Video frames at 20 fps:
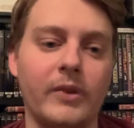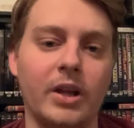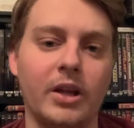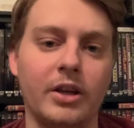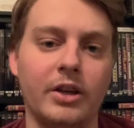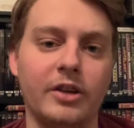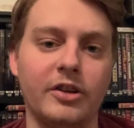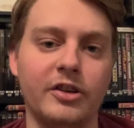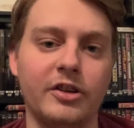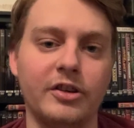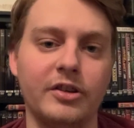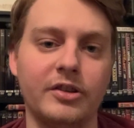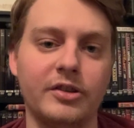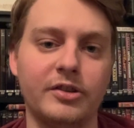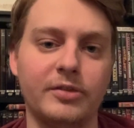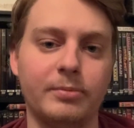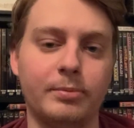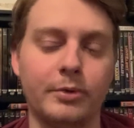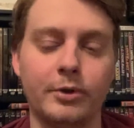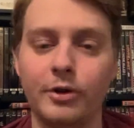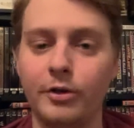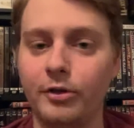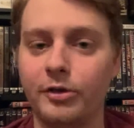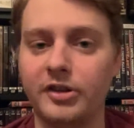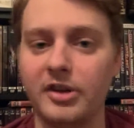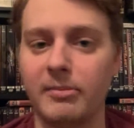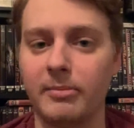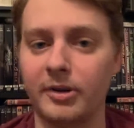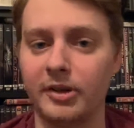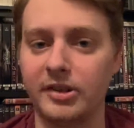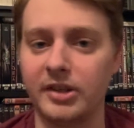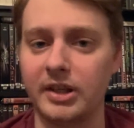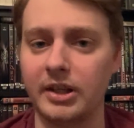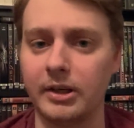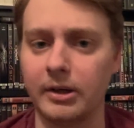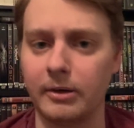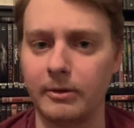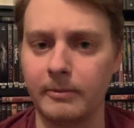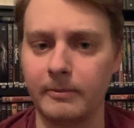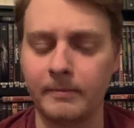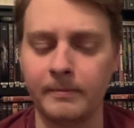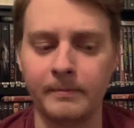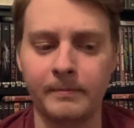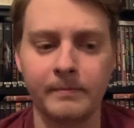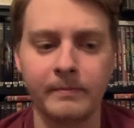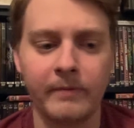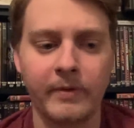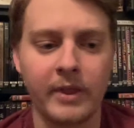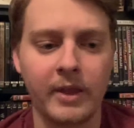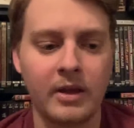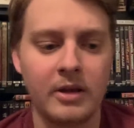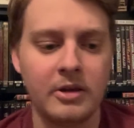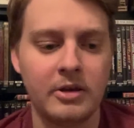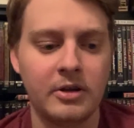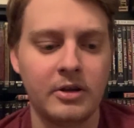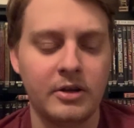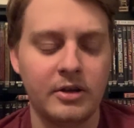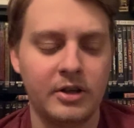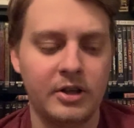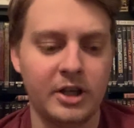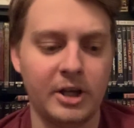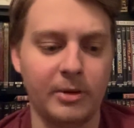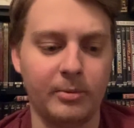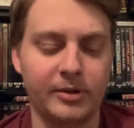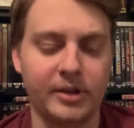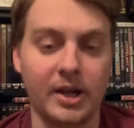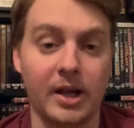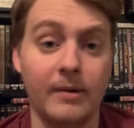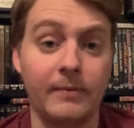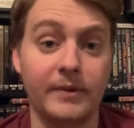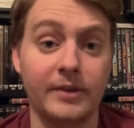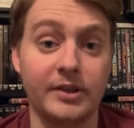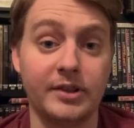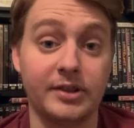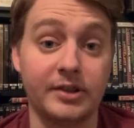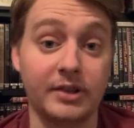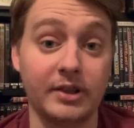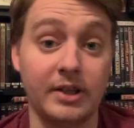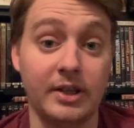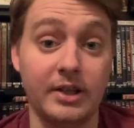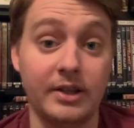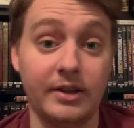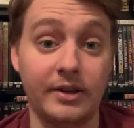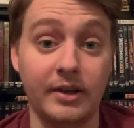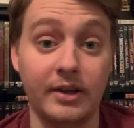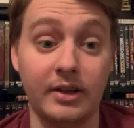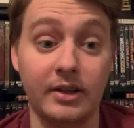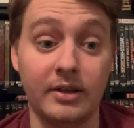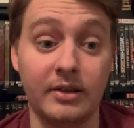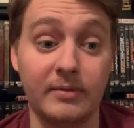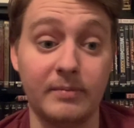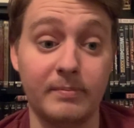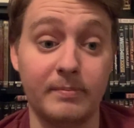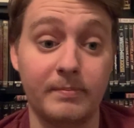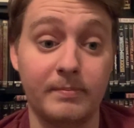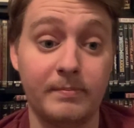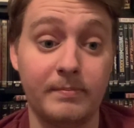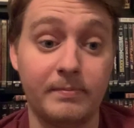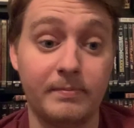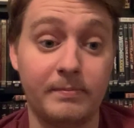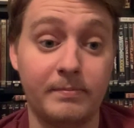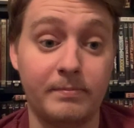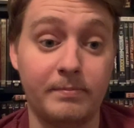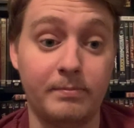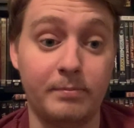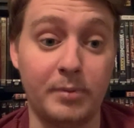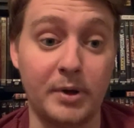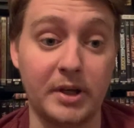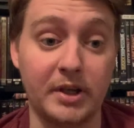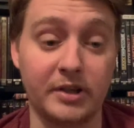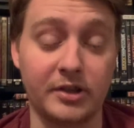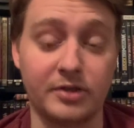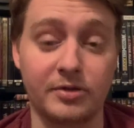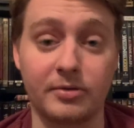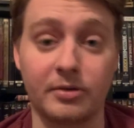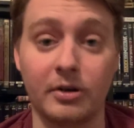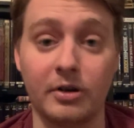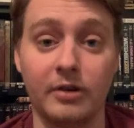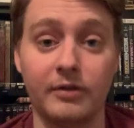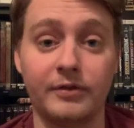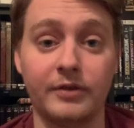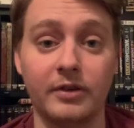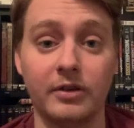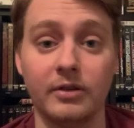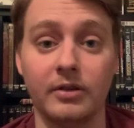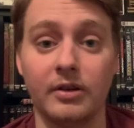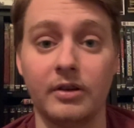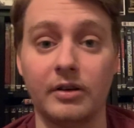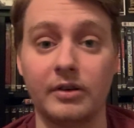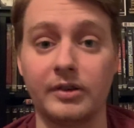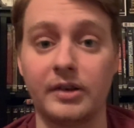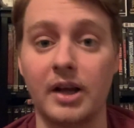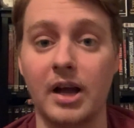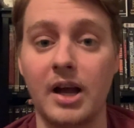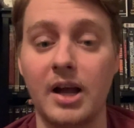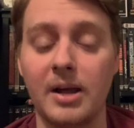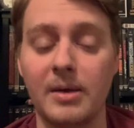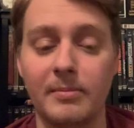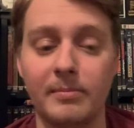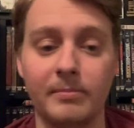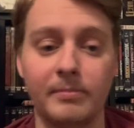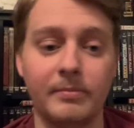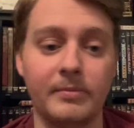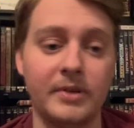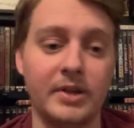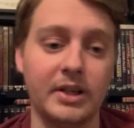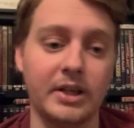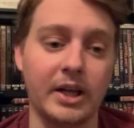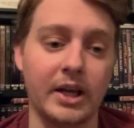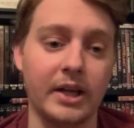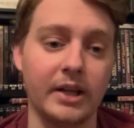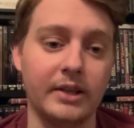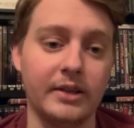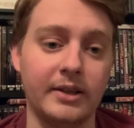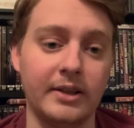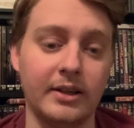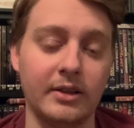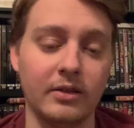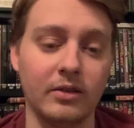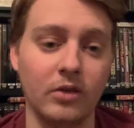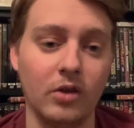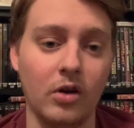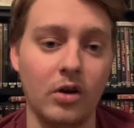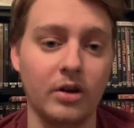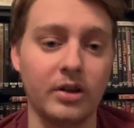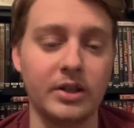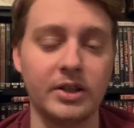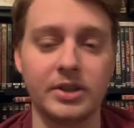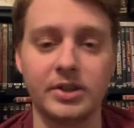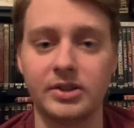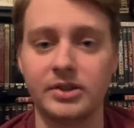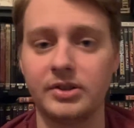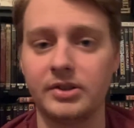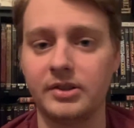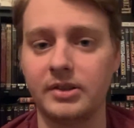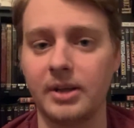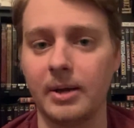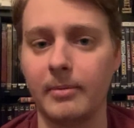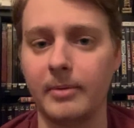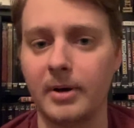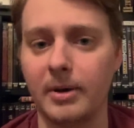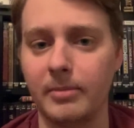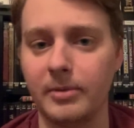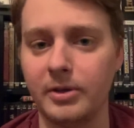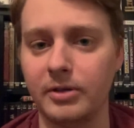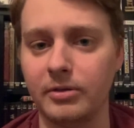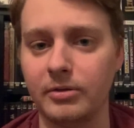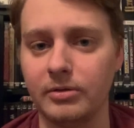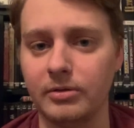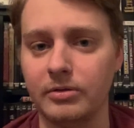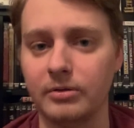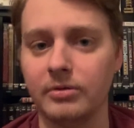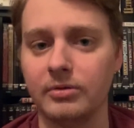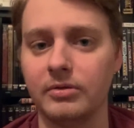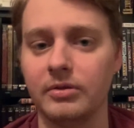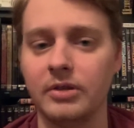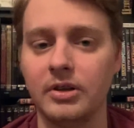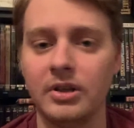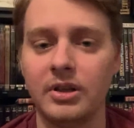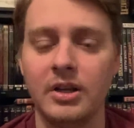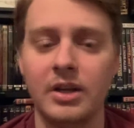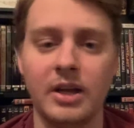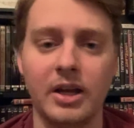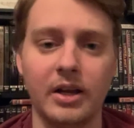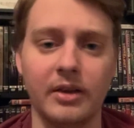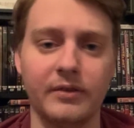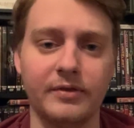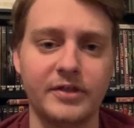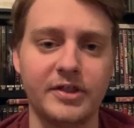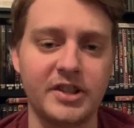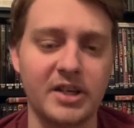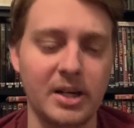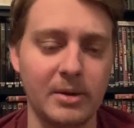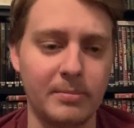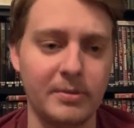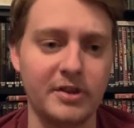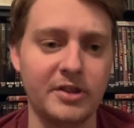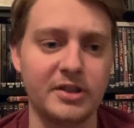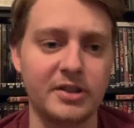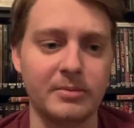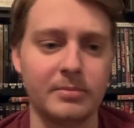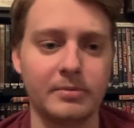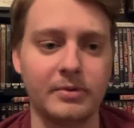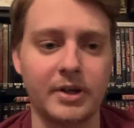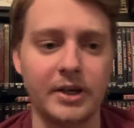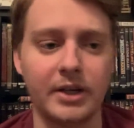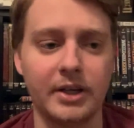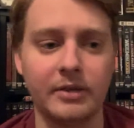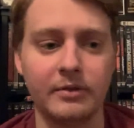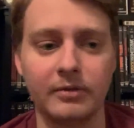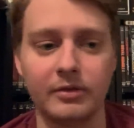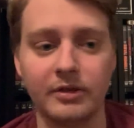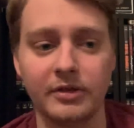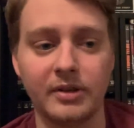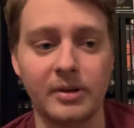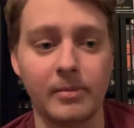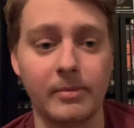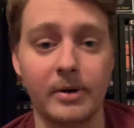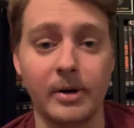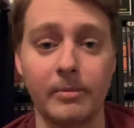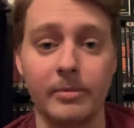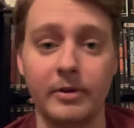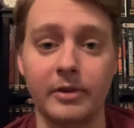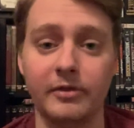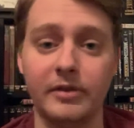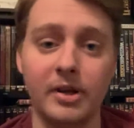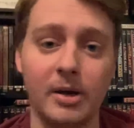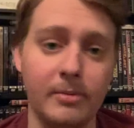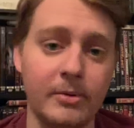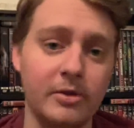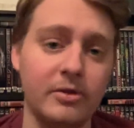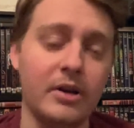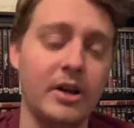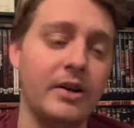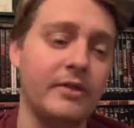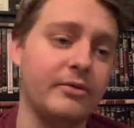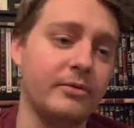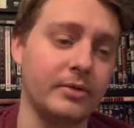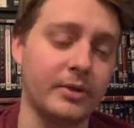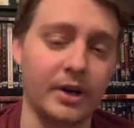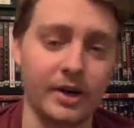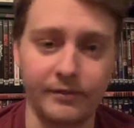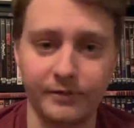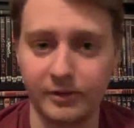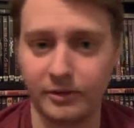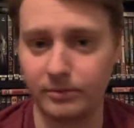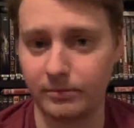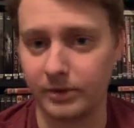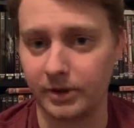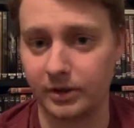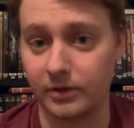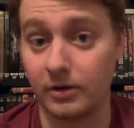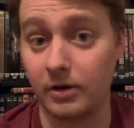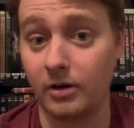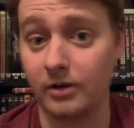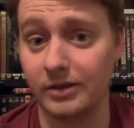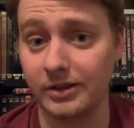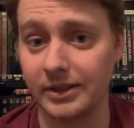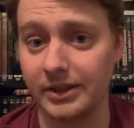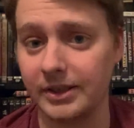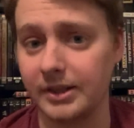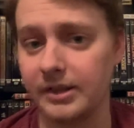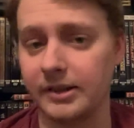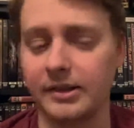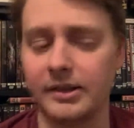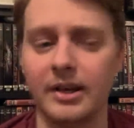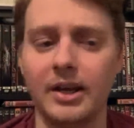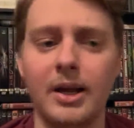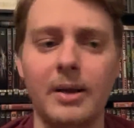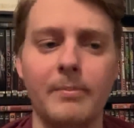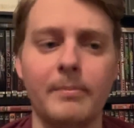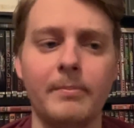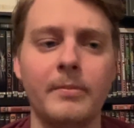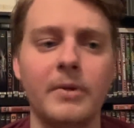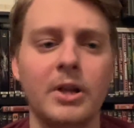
is Bruno Sammartino. He was obviously the biggest draw for a long time. He had the longest WWF championship reign, or WWF, whatever you want to call it at the time.